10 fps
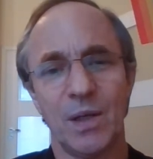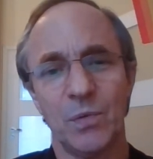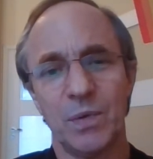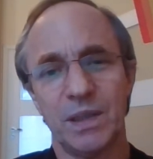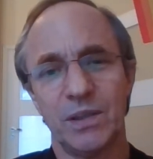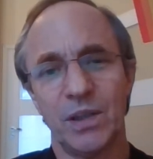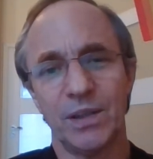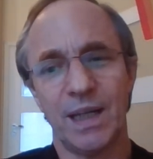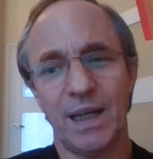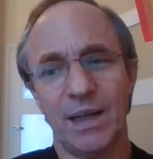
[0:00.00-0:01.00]
we
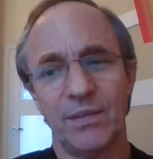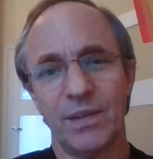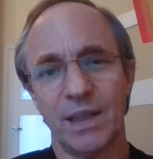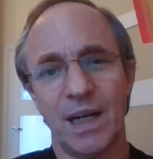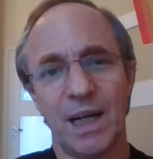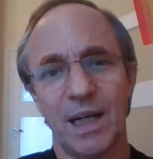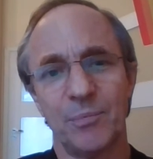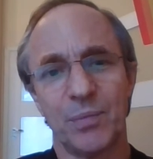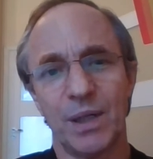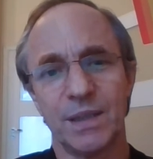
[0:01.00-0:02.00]
don't have a high
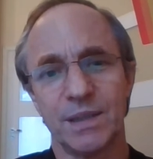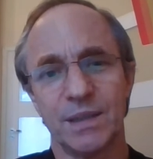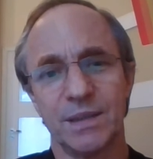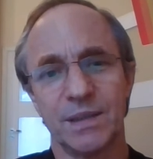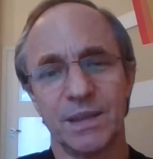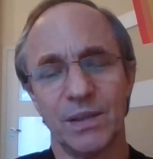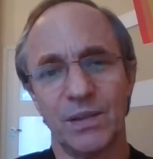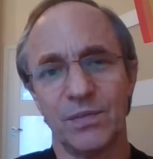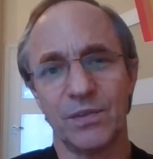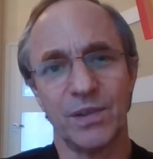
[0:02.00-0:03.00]
presence
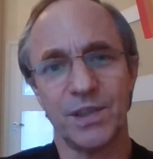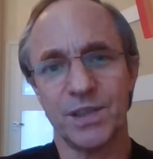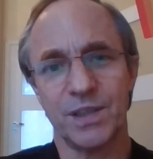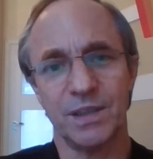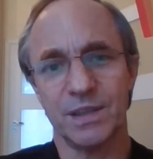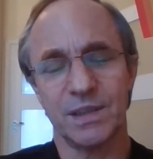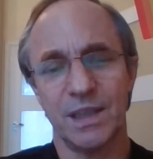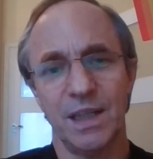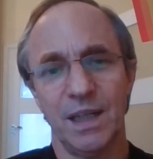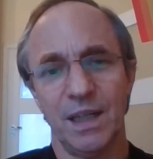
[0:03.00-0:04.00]
of Christians
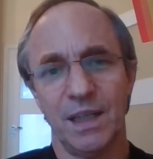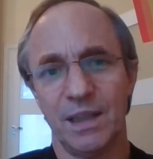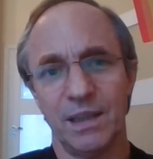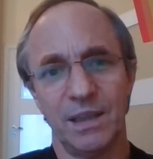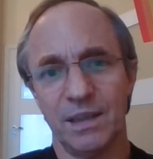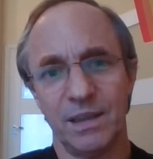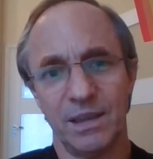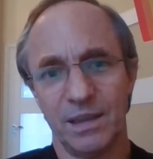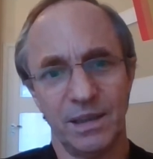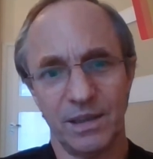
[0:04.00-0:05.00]

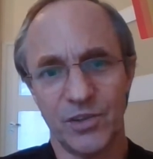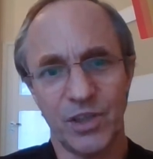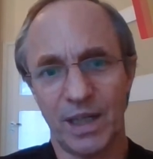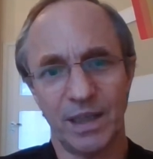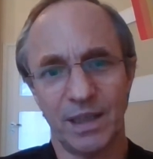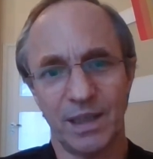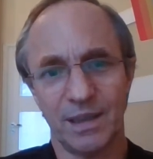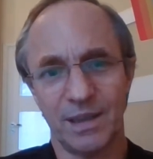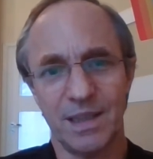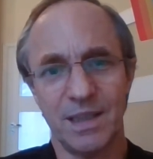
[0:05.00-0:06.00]
in
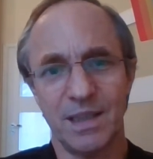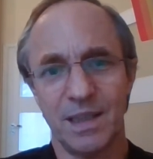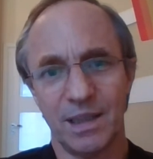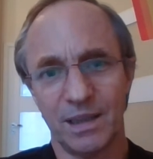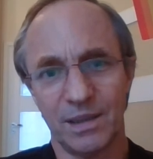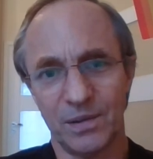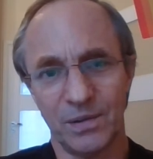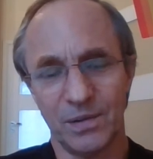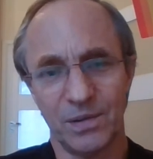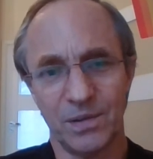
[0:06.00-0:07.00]
China, India,
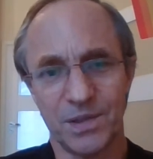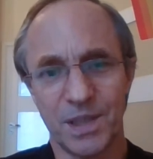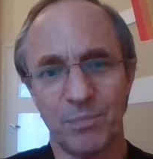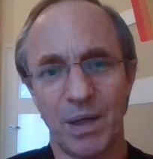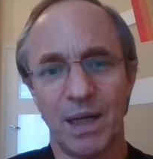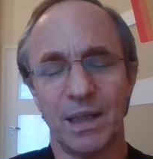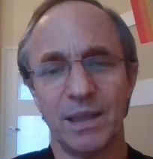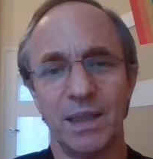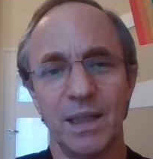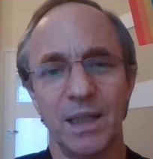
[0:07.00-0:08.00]
or
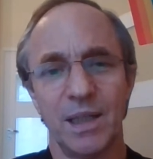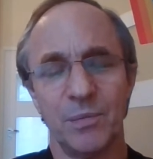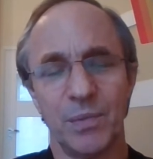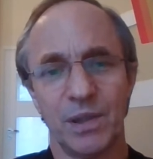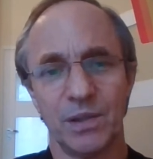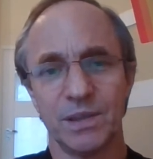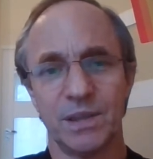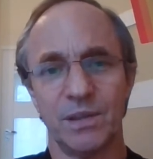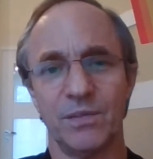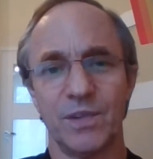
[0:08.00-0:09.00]
Japan because
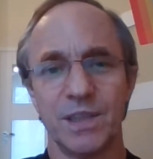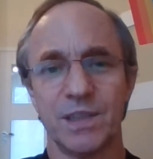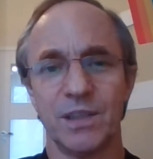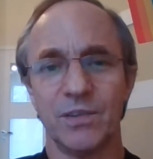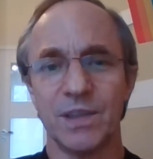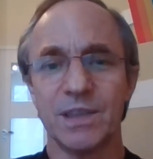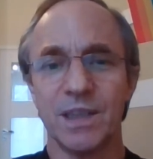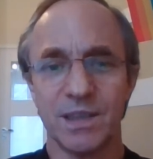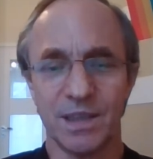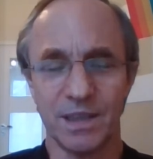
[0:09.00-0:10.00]
of this
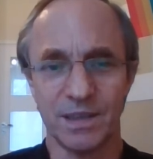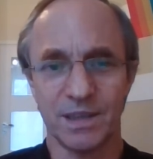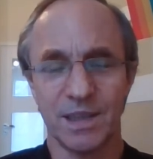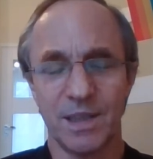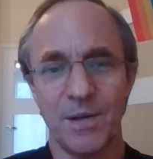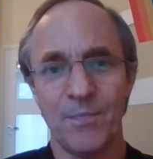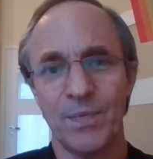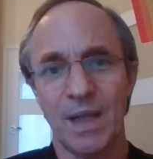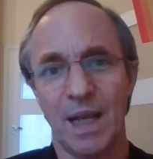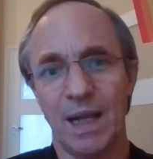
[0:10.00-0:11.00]
resistance.
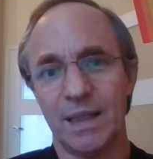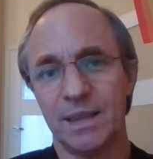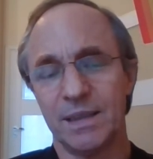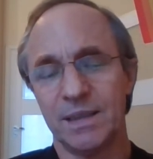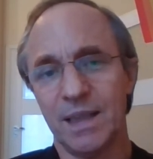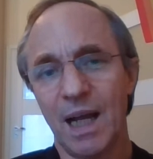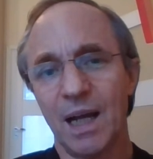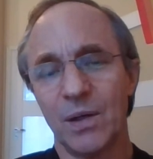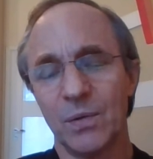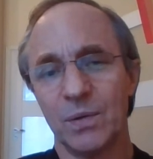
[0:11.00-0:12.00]
And
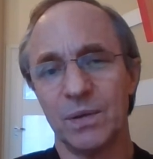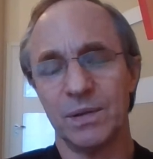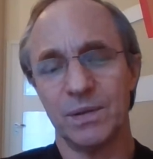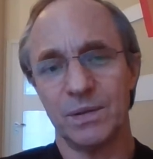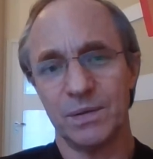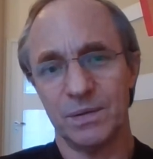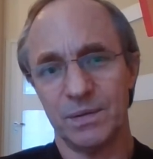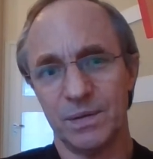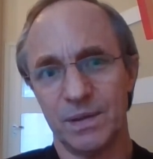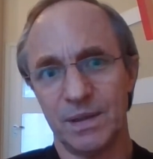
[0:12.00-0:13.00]
now
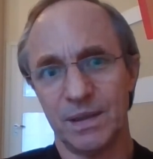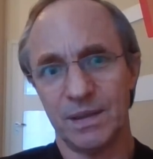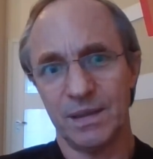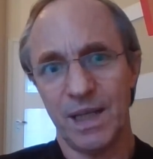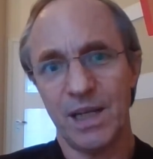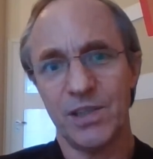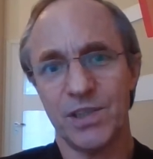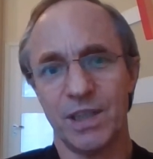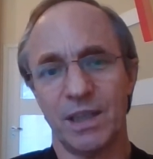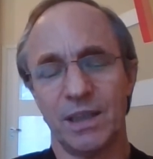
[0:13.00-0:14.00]
in
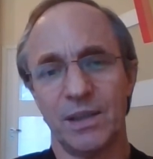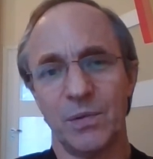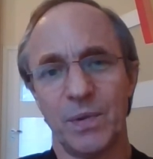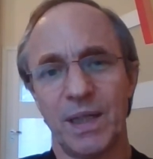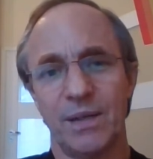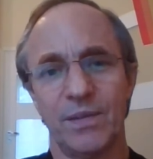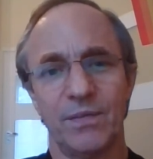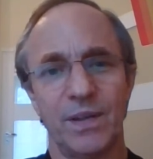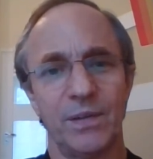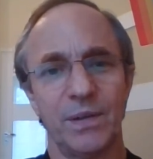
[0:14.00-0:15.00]
Asia, we have a
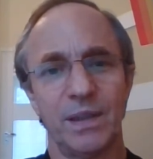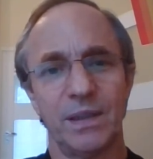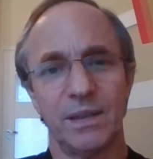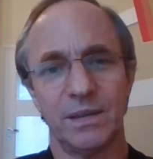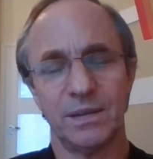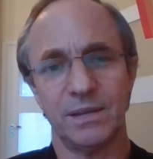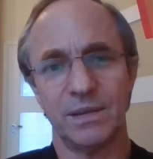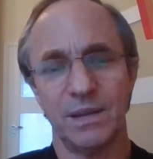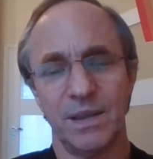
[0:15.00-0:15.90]
very